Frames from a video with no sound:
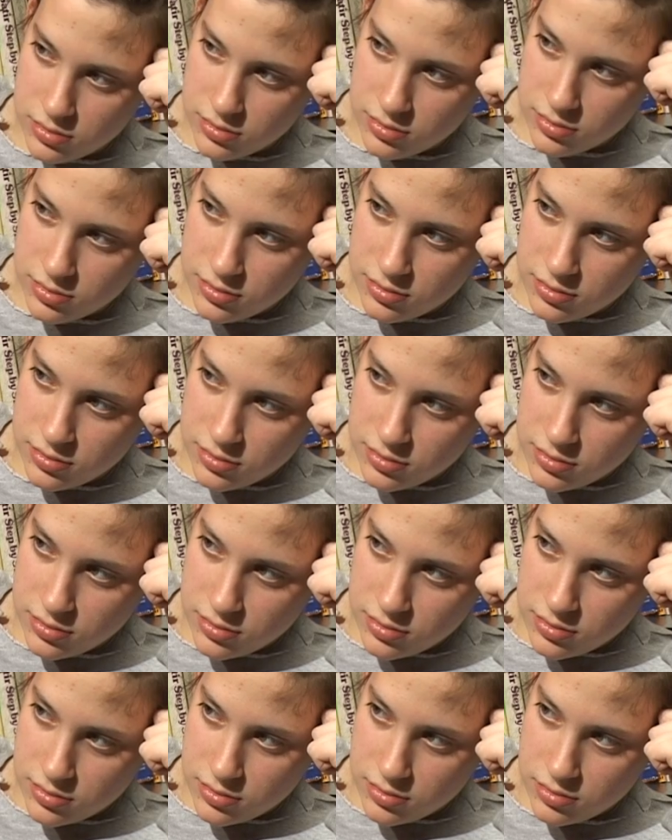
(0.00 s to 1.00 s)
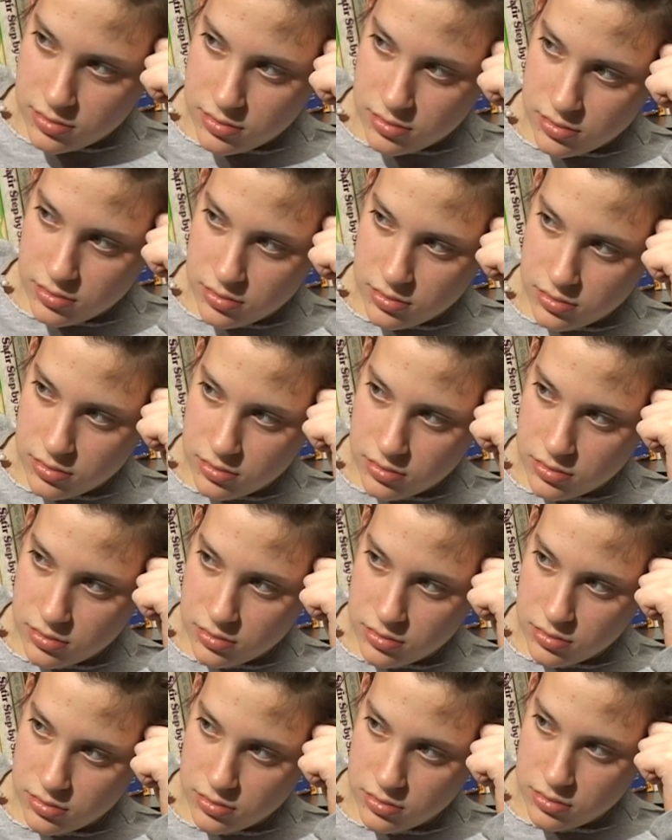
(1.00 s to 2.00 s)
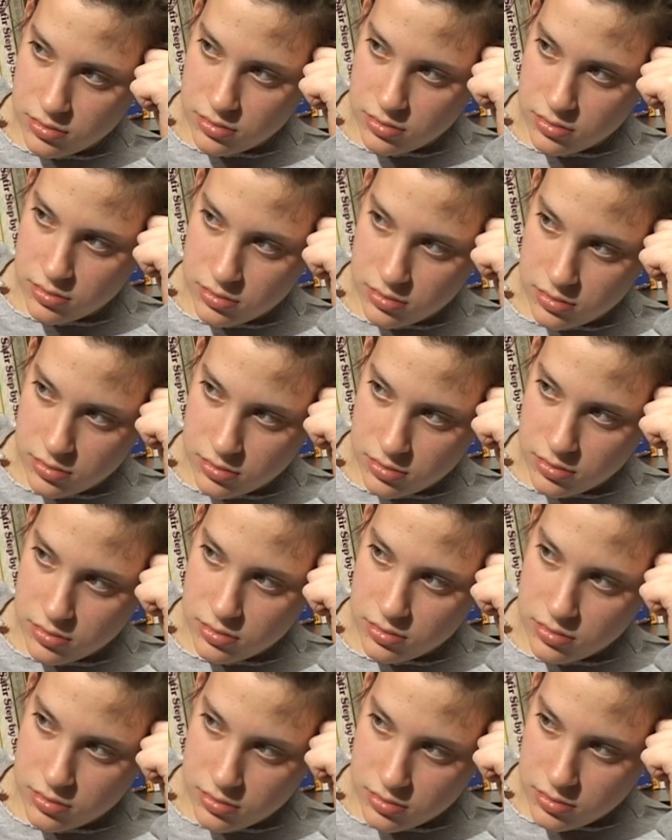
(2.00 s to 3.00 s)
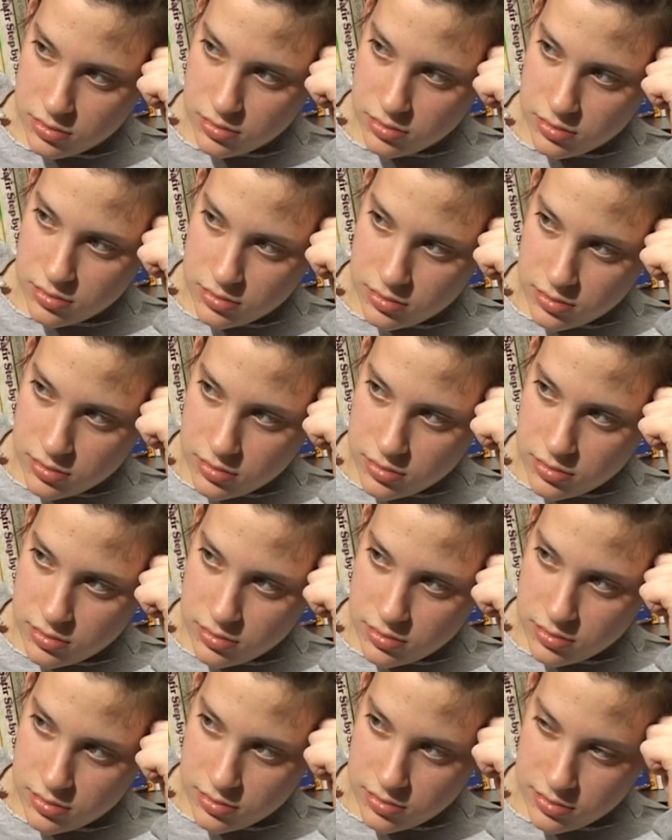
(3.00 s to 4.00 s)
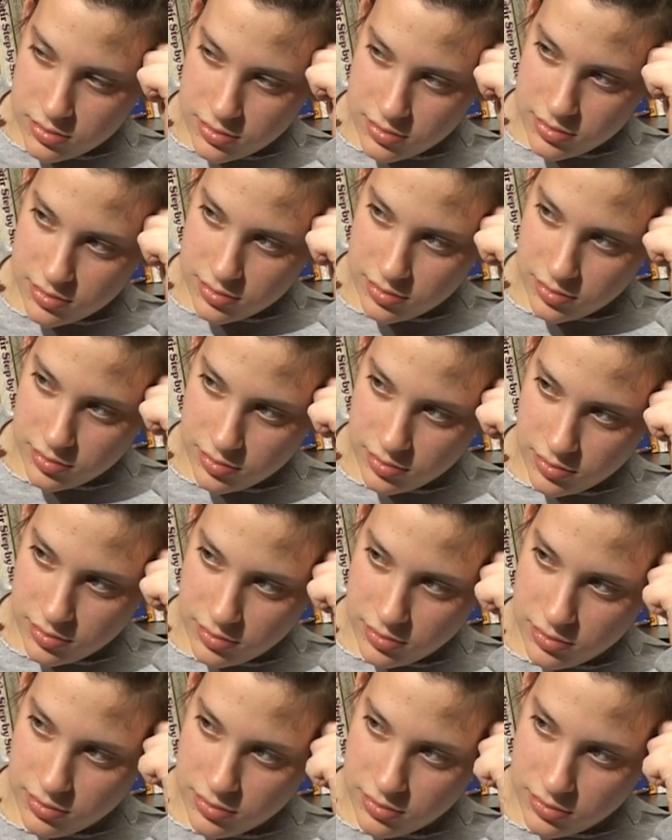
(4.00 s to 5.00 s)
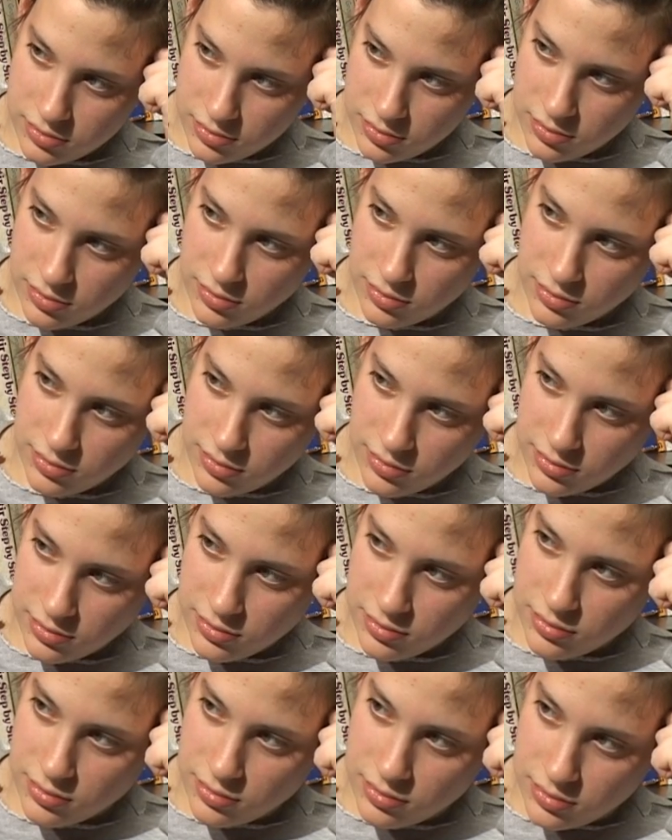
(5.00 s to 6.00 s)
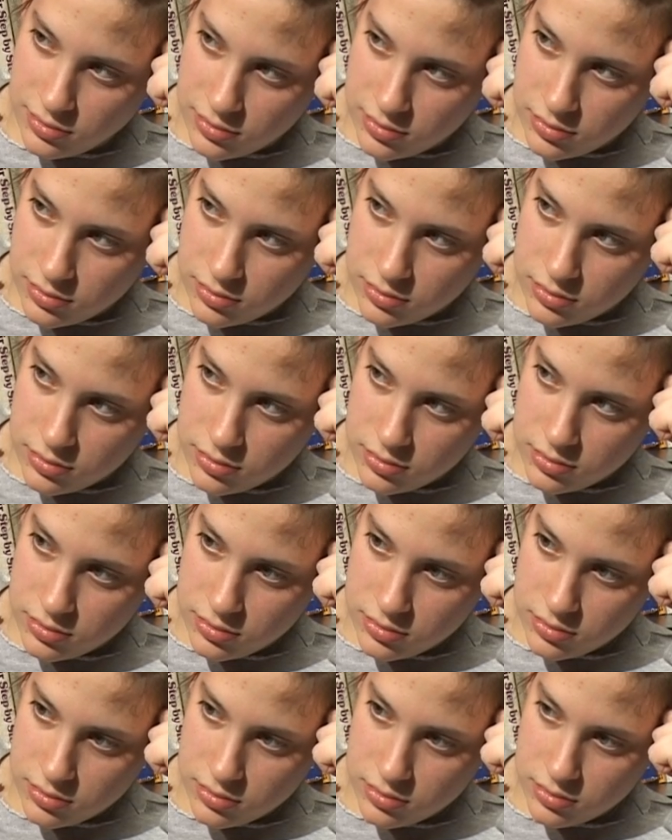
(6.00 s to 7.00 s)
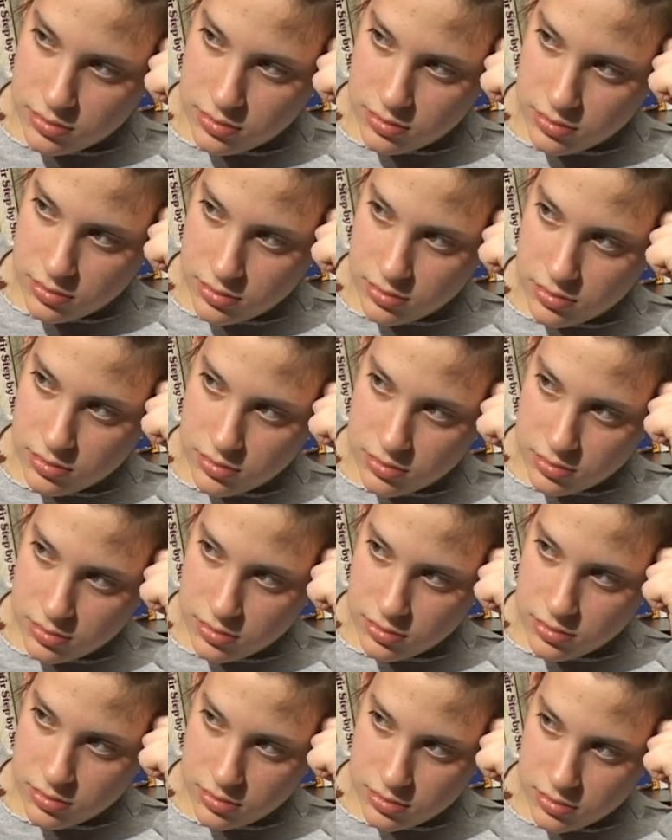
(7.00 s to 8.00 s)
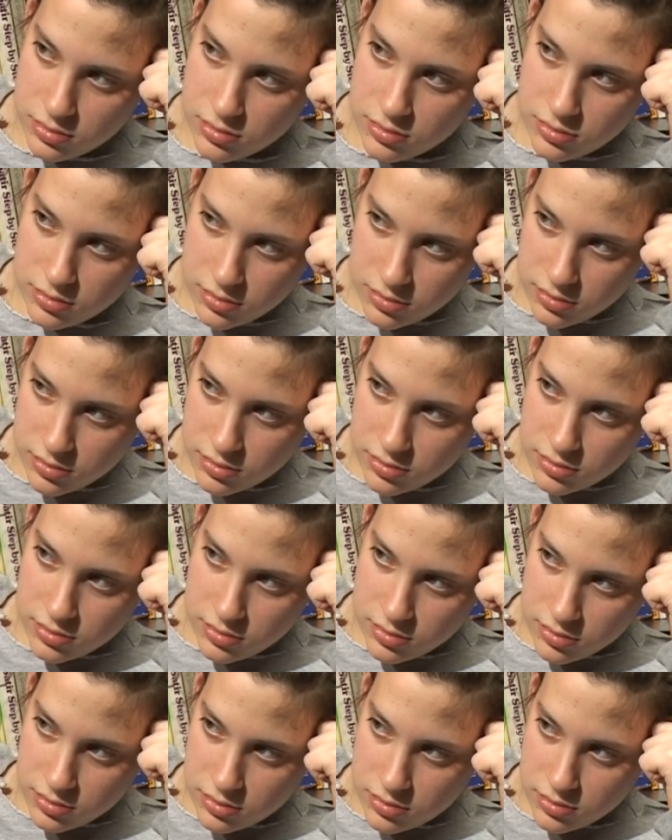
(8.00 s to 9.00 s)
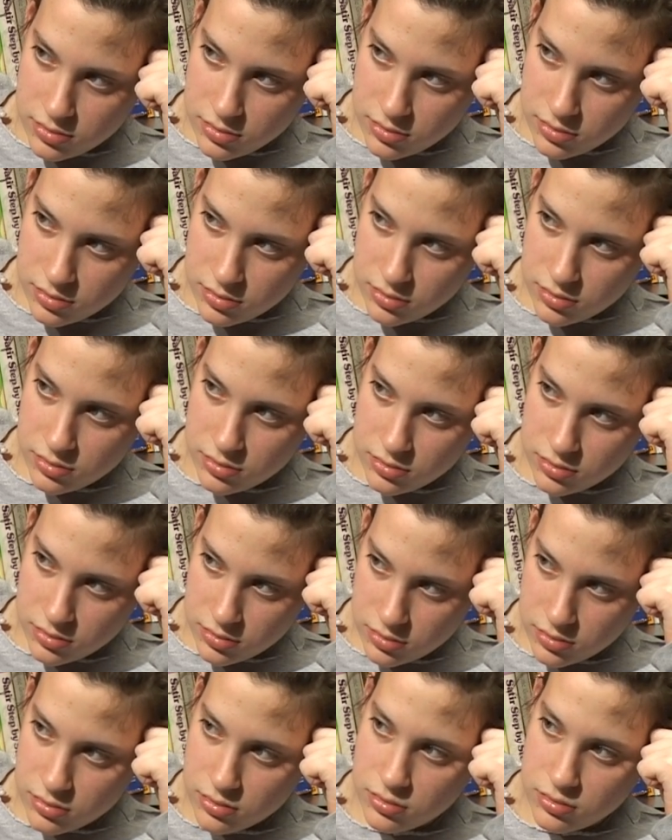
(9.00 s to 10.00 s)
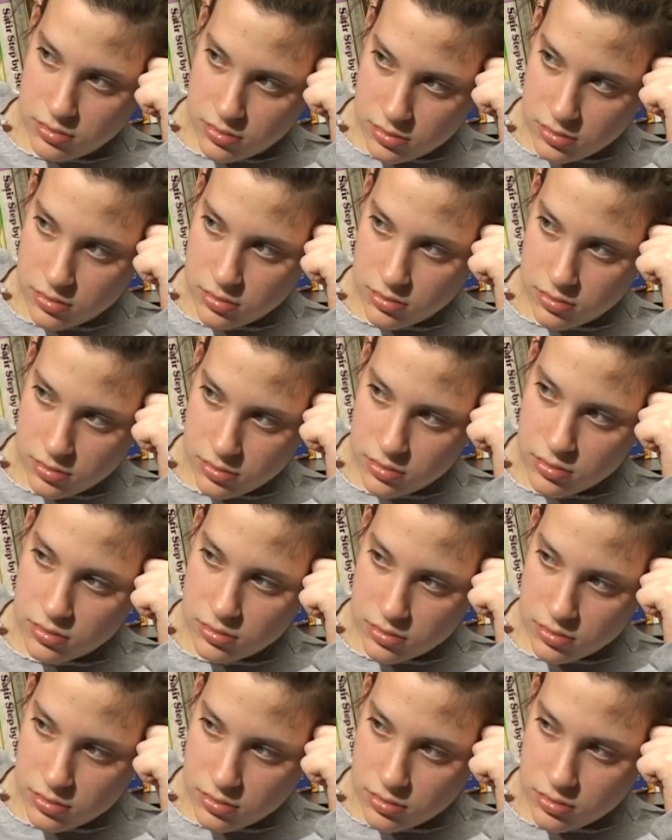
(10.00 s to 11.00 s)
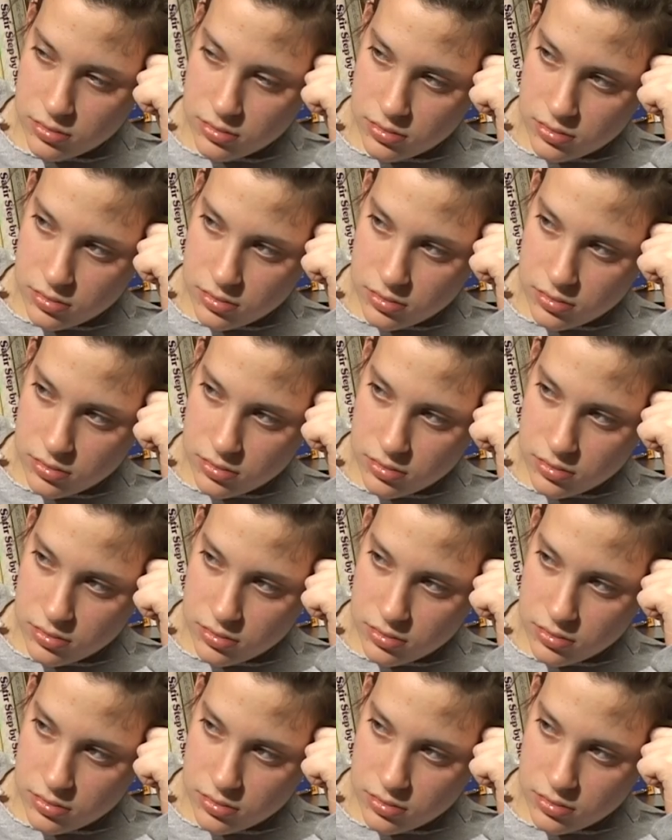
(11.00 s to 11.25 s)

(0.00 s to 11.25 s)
oral contraceptives as well is great, because that's going to really give you double protection to make sure that you guys don't end up with a pregnancy that you didn't plan or you didn't want. Okay?